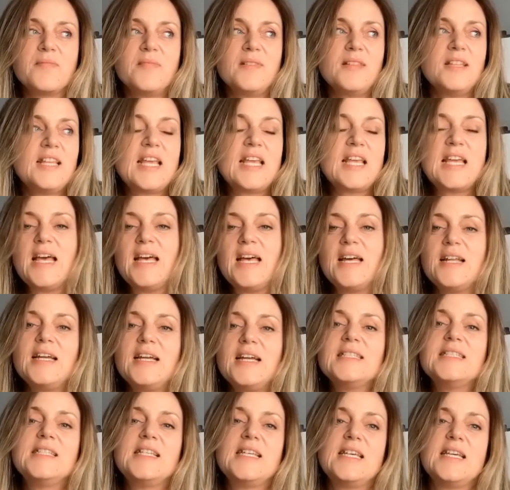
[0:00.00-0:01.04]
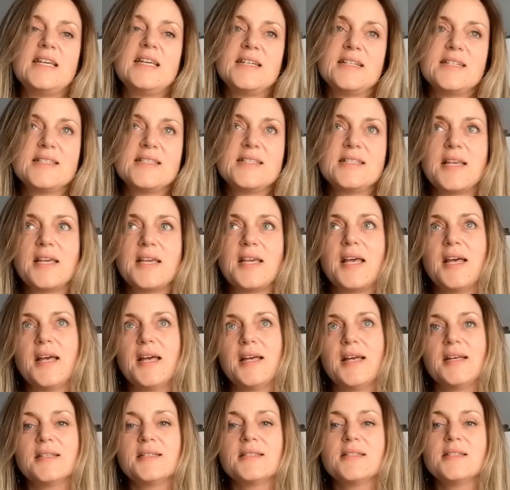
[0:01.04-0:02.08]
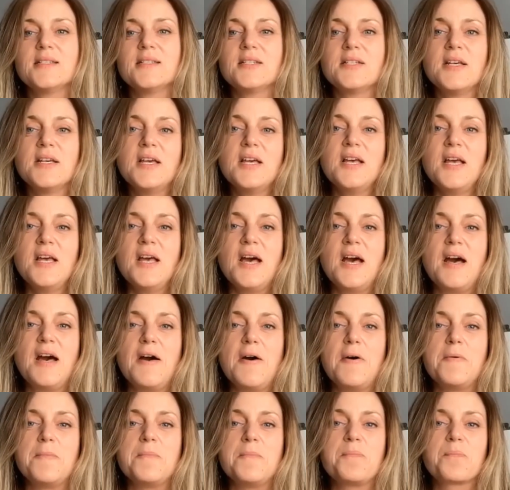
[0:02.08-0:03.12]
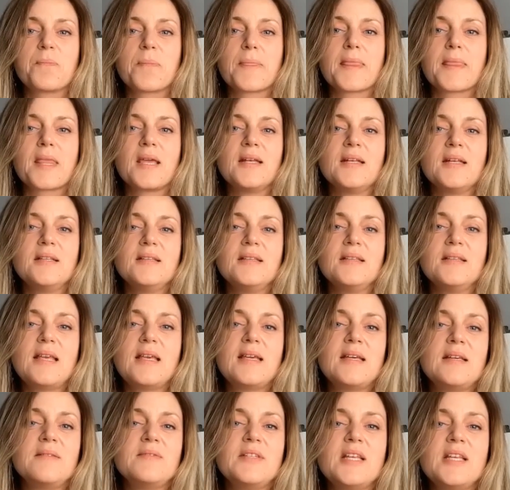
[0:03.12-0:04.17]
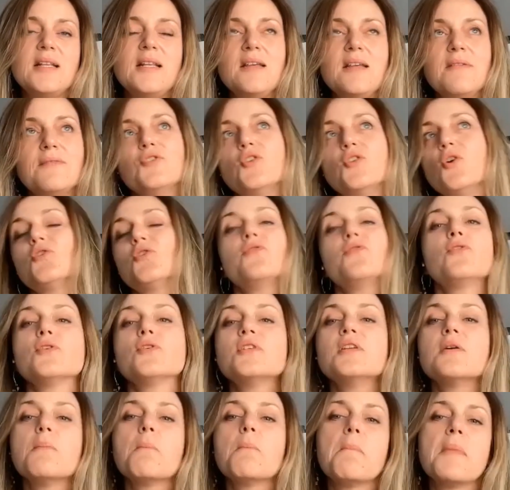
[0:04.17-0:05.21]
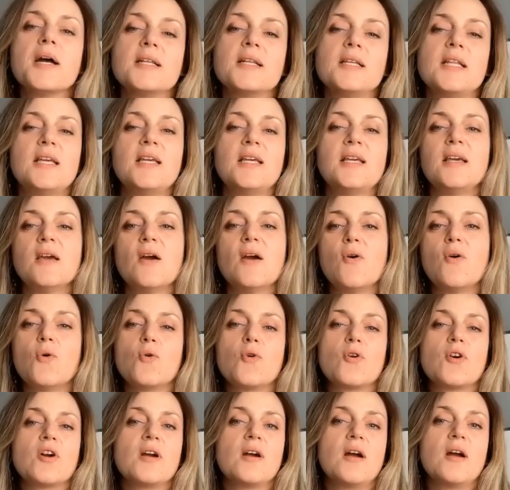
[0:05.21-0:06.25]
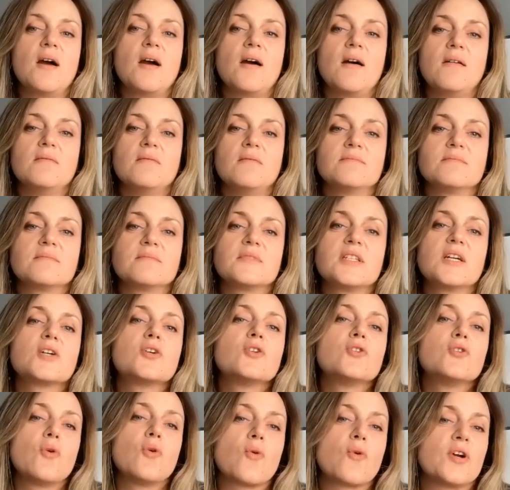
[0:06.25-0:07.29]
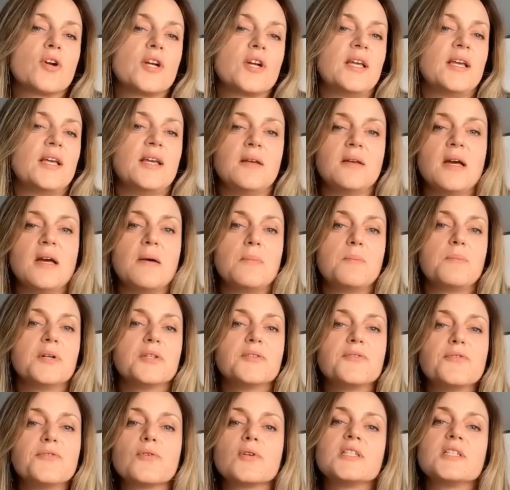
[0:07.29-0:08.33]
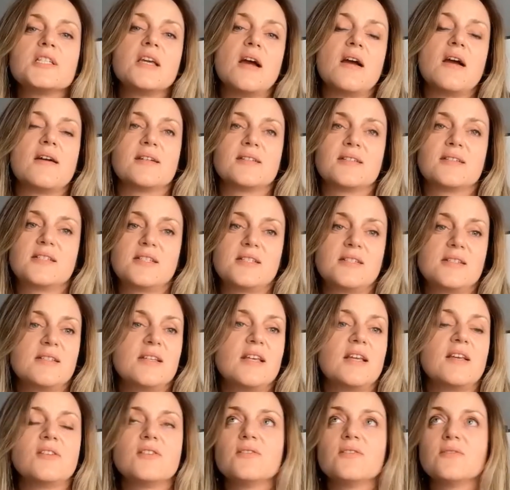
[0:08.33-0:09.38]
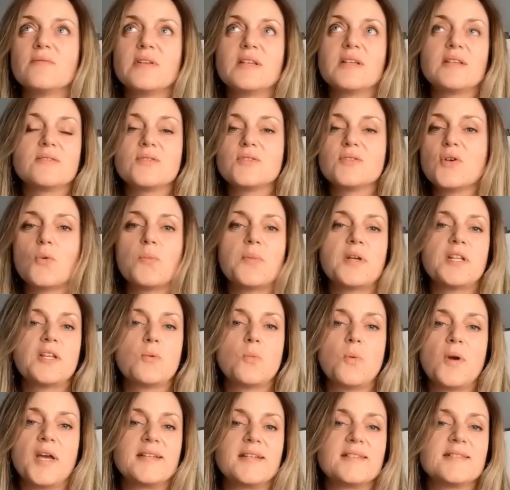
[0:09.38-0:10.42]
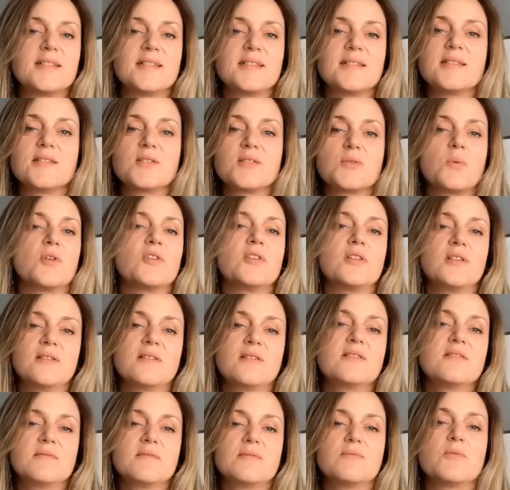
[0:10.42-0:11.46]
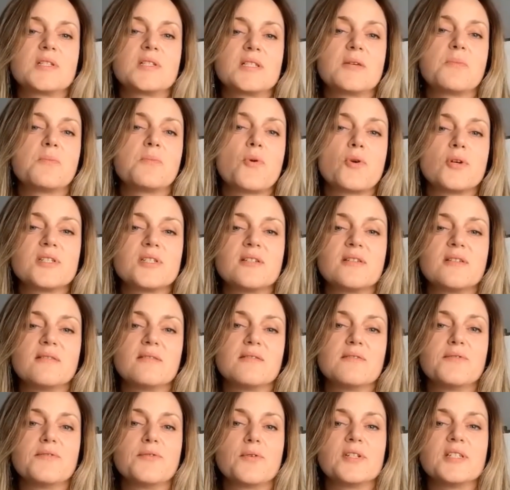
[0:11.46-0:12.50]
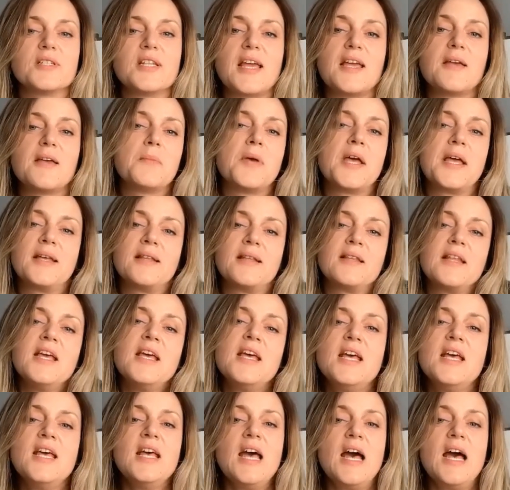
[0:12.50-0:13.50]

They had ideas, they had, they lived not for the money or the glory, but for the art. In so many ways, this is what was important for them. And